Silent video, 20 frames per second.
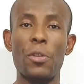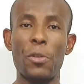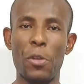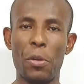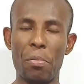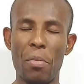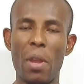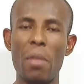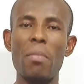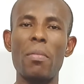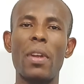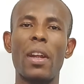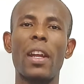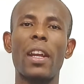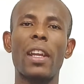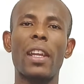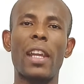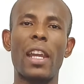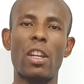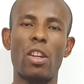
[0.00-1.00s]

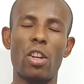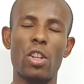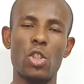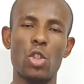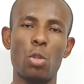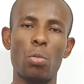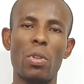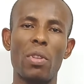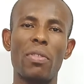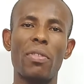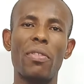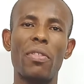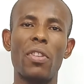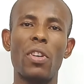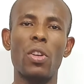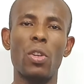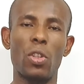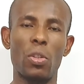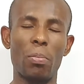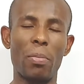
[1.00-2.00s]
Remember can also be
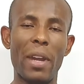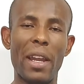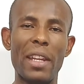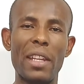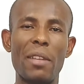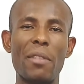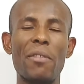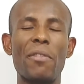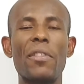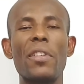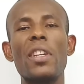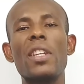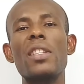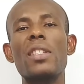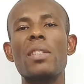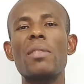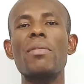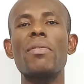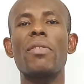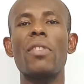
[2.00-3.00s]
followed by the
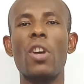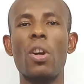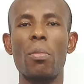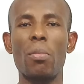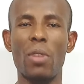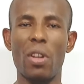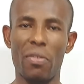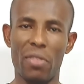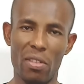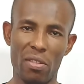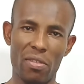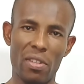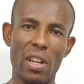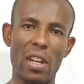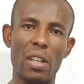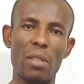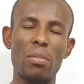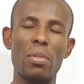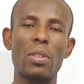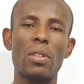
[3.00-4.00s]
infinitive form of a
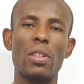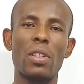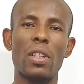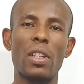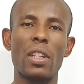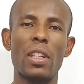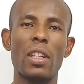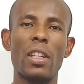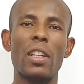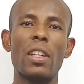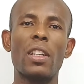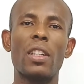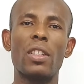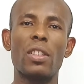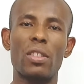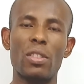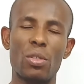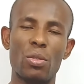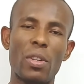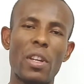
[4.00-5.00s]
verb
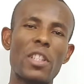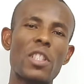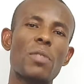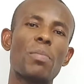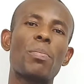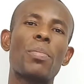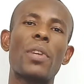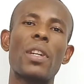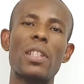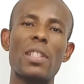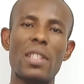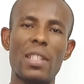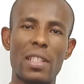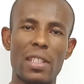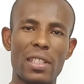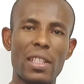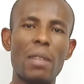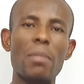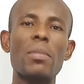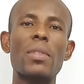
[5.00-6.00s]
to express
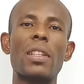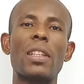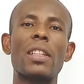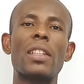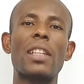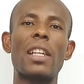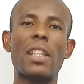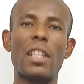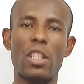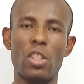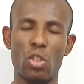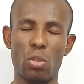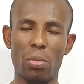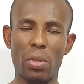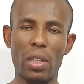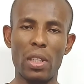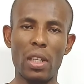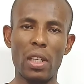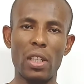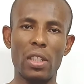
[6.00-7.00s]
something that needs to
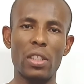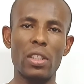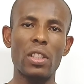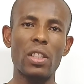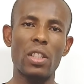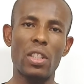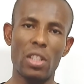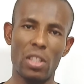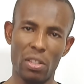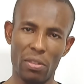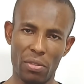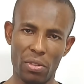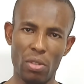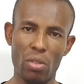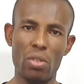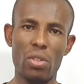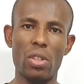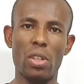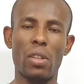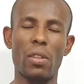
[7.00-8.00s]
be done in the
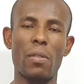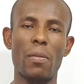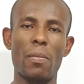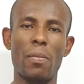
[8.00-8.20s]
future,